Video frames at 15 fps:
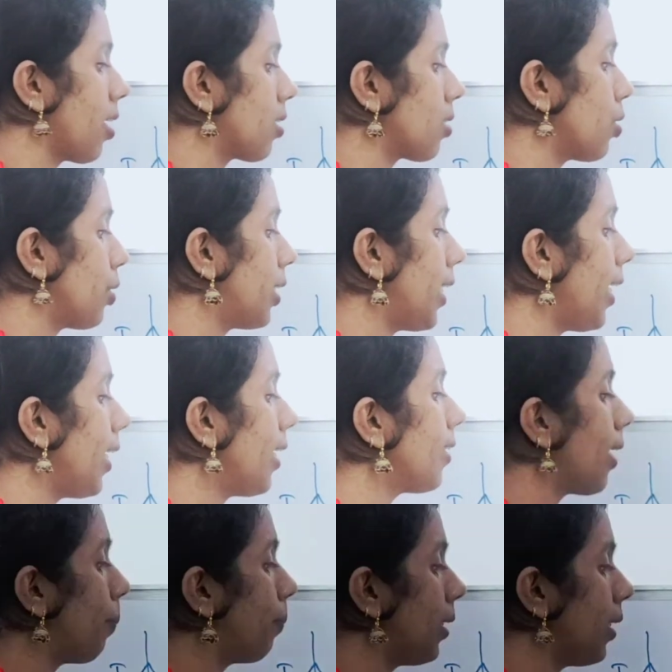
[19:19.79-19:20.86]
So
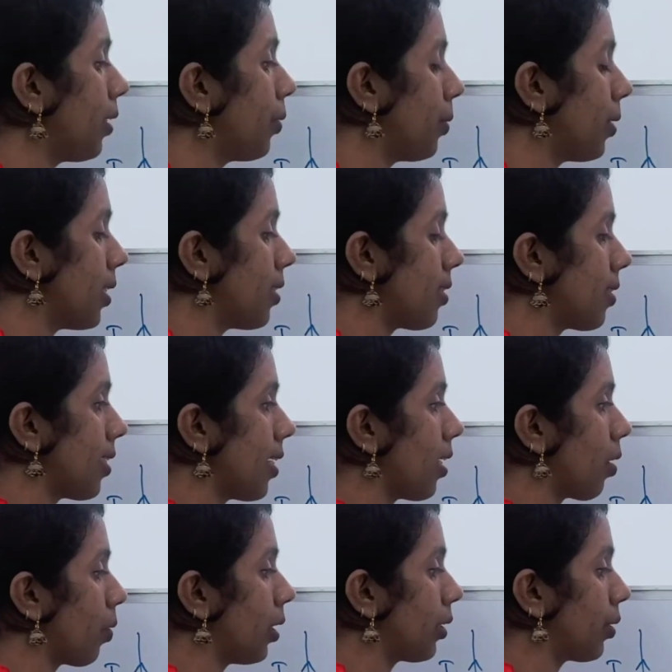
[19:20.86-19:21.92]
dW is
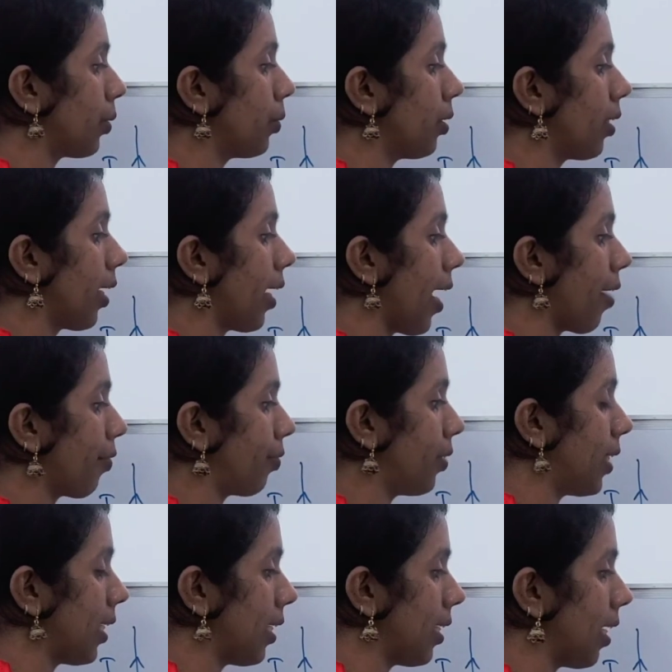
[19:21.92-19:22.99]
equal to F
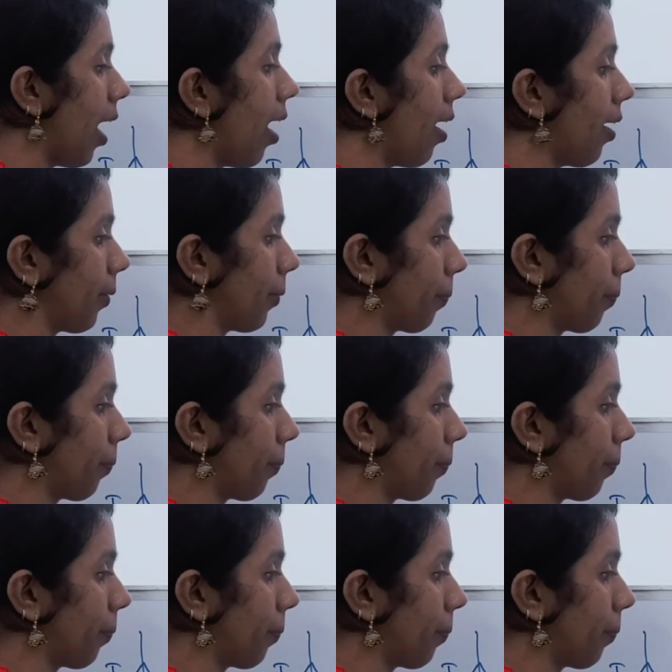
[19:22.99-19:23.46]
dr.